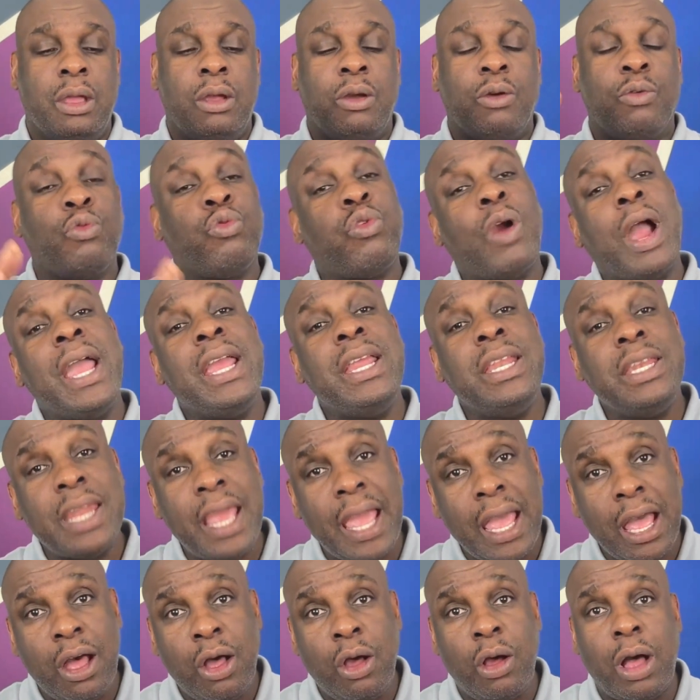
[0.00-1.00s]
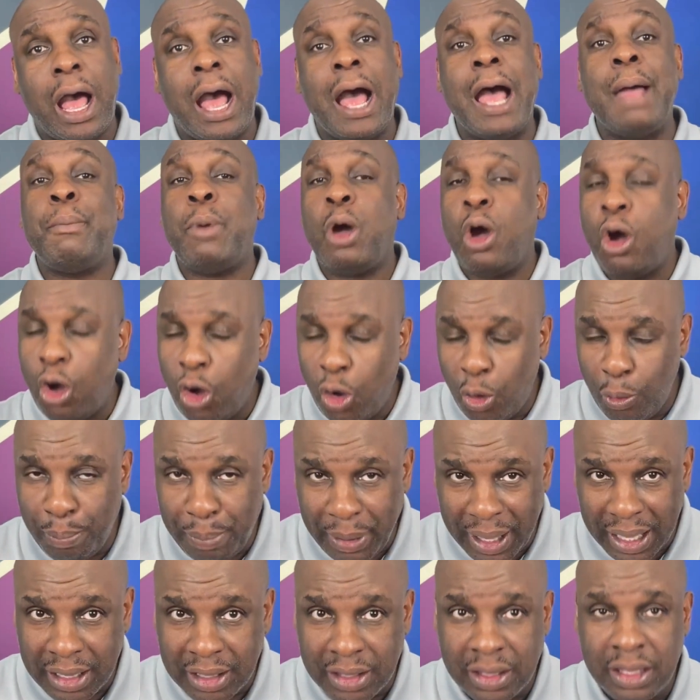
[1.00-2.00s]
Right now, I'm
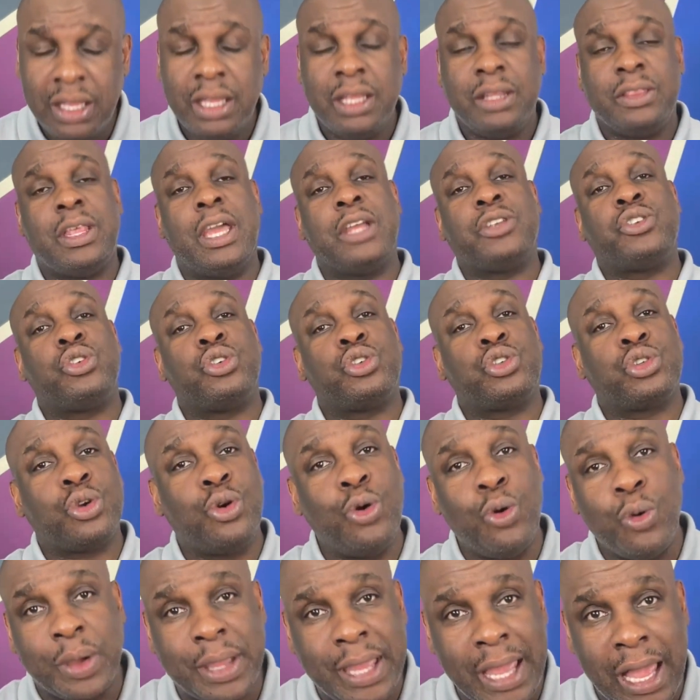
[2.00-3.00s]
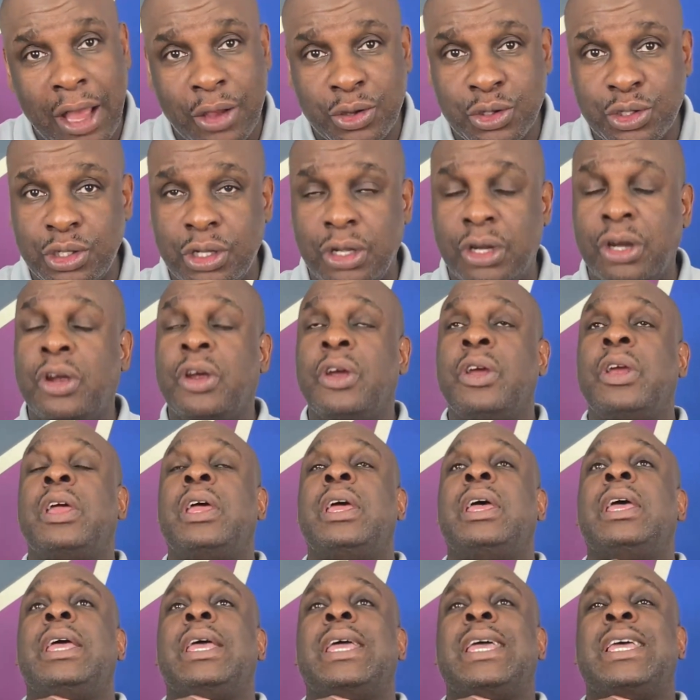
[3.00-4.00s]
hoping that your school counselor
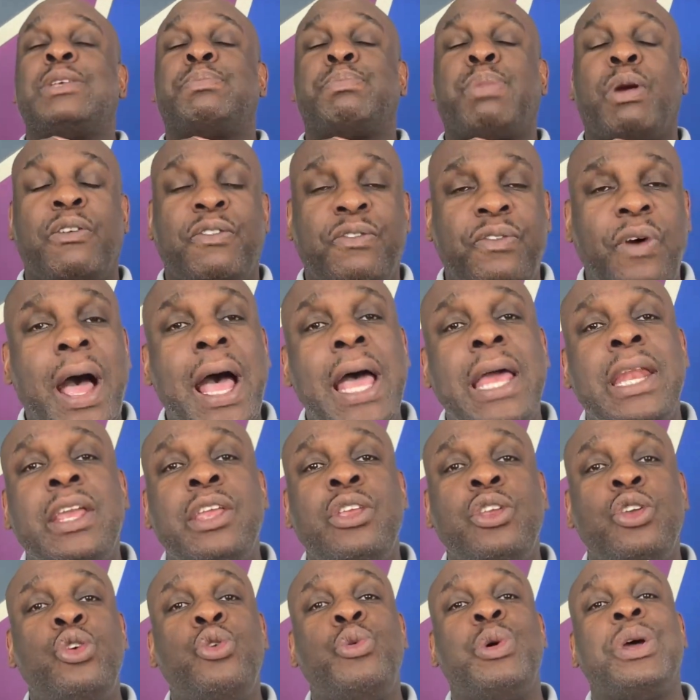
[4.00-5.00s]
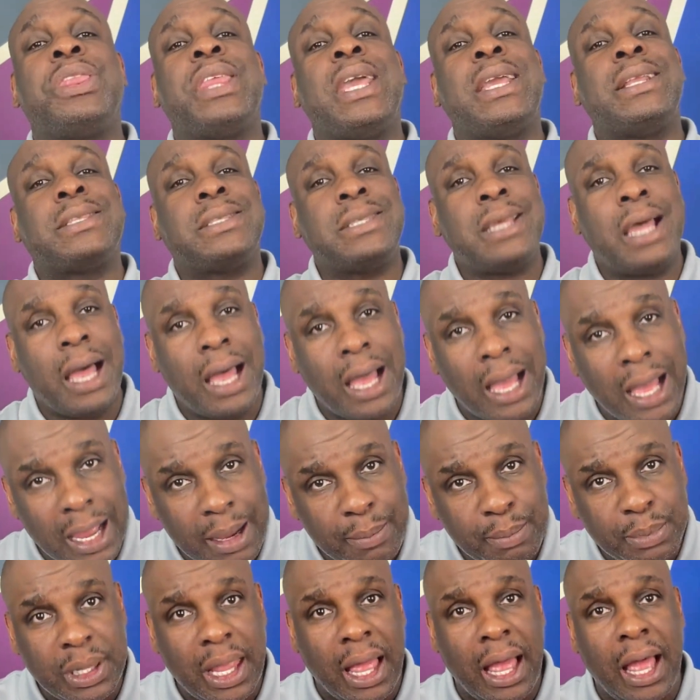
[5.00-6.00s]
is providing you with a
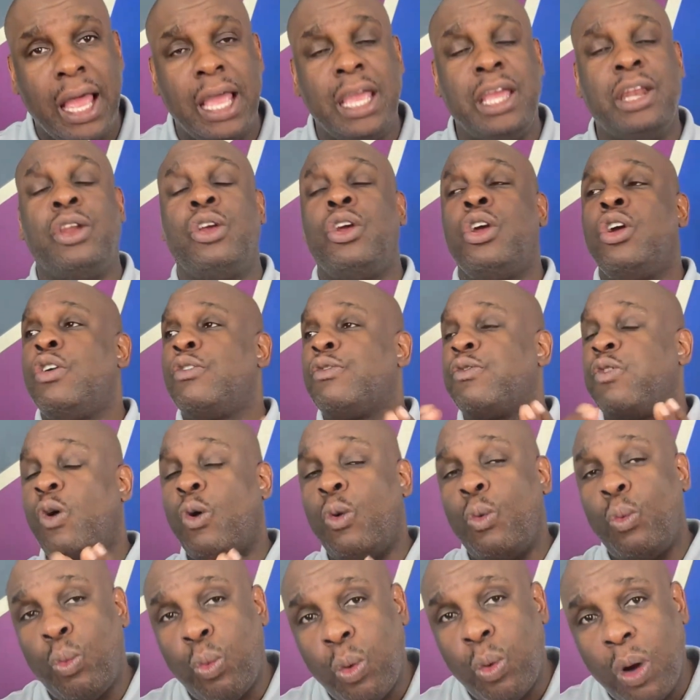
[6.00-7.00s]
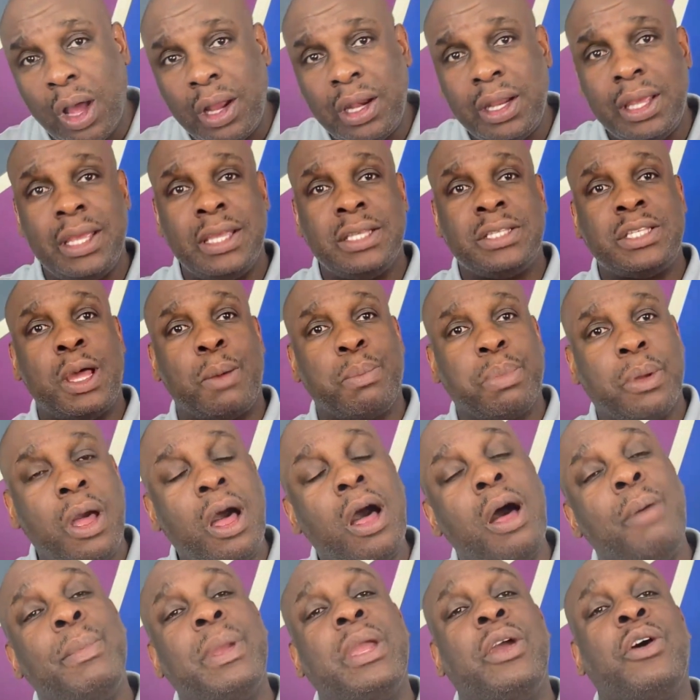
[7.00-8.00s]
timeline for what is
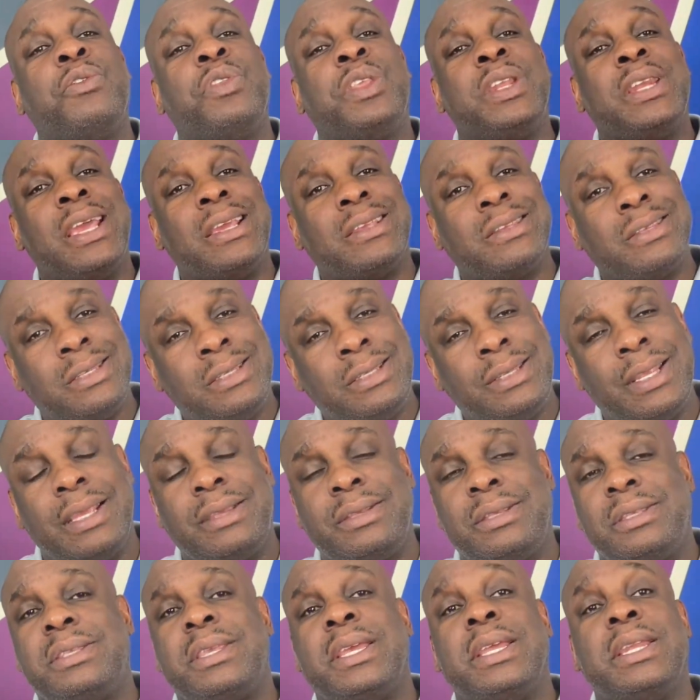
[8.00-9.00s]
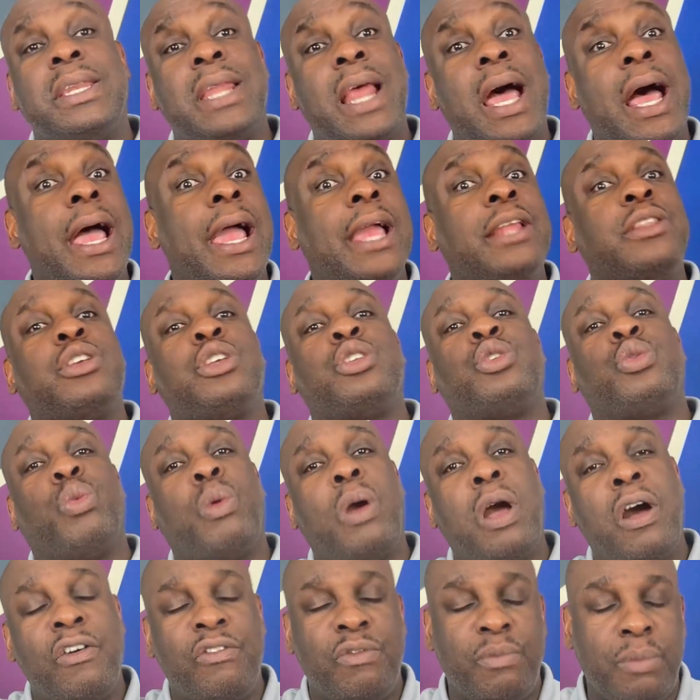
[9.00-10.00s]
upcoming over the next 6 to 9 to
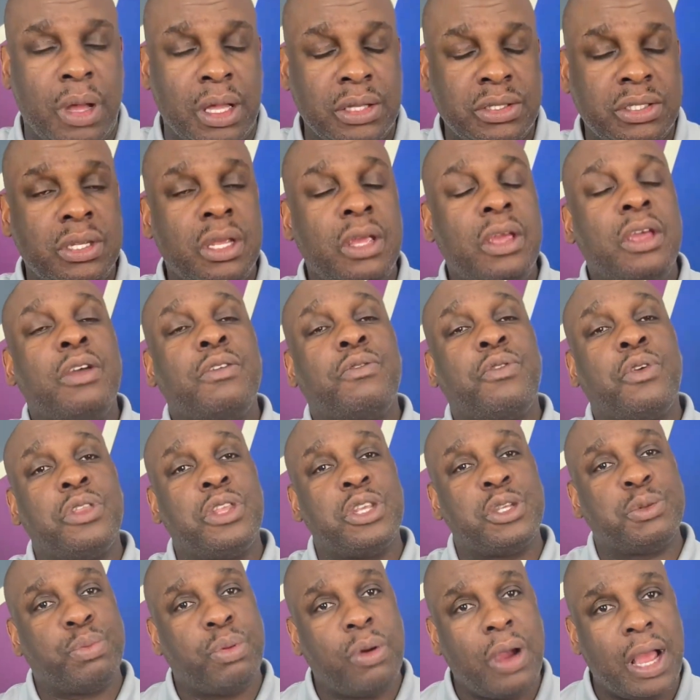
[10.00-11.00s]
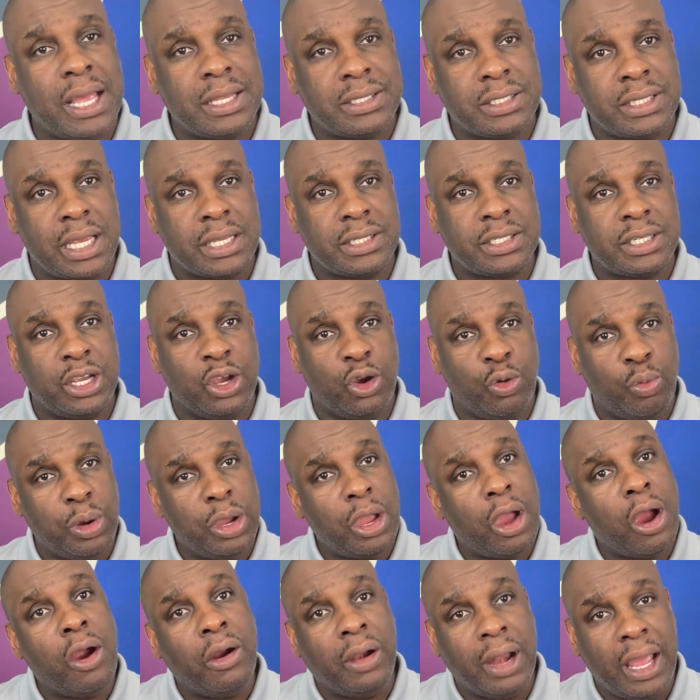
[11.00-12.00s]
12 months for this process. Here we
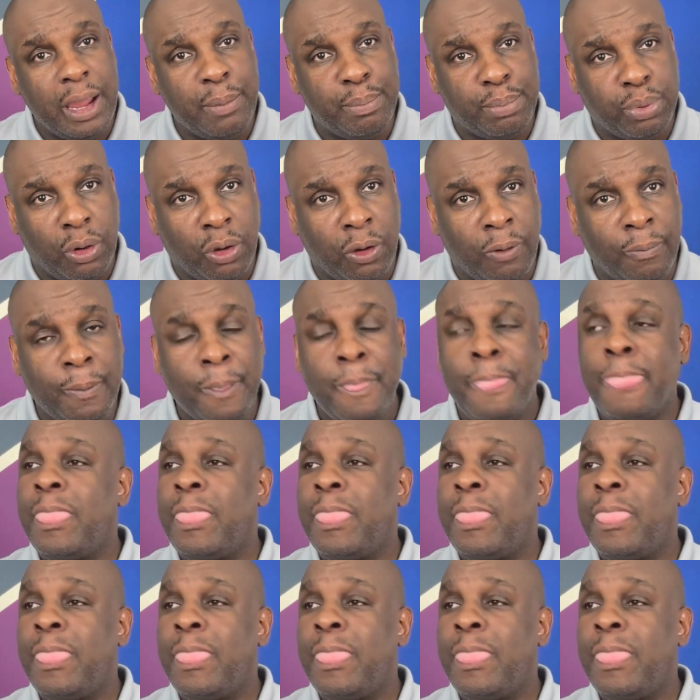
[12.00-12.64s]
are in April.